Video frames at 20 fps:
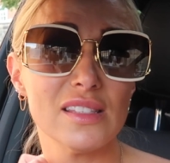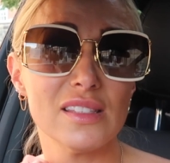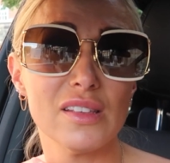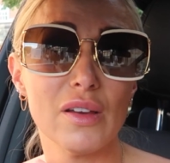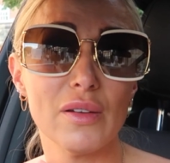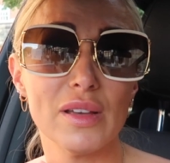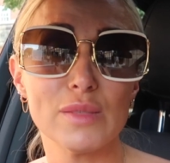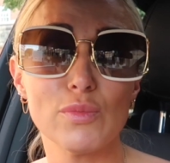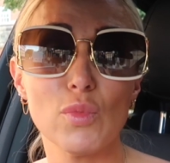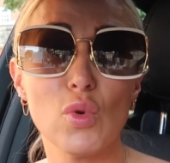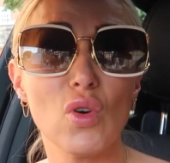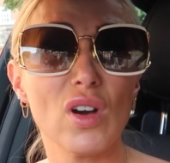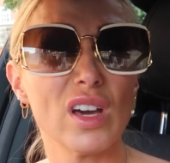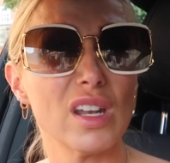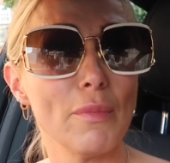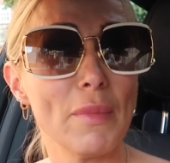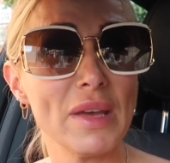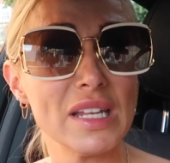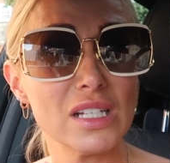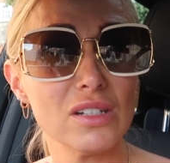So it's more
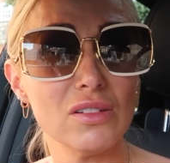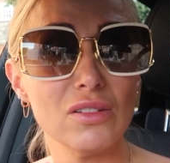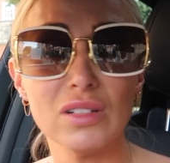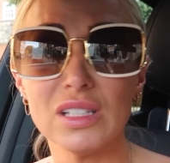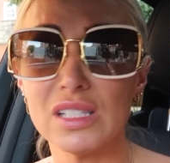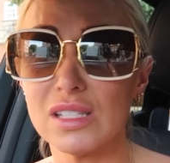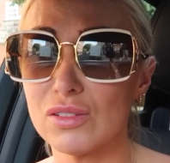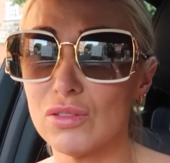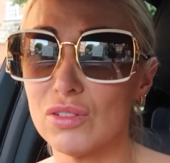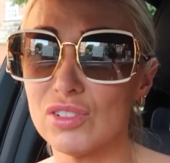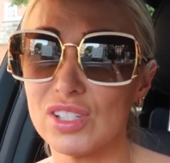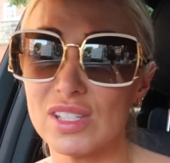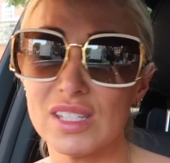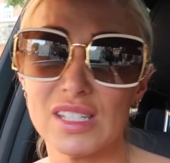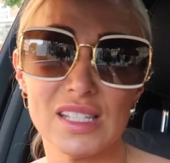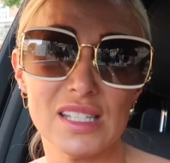kind of medical, it's not just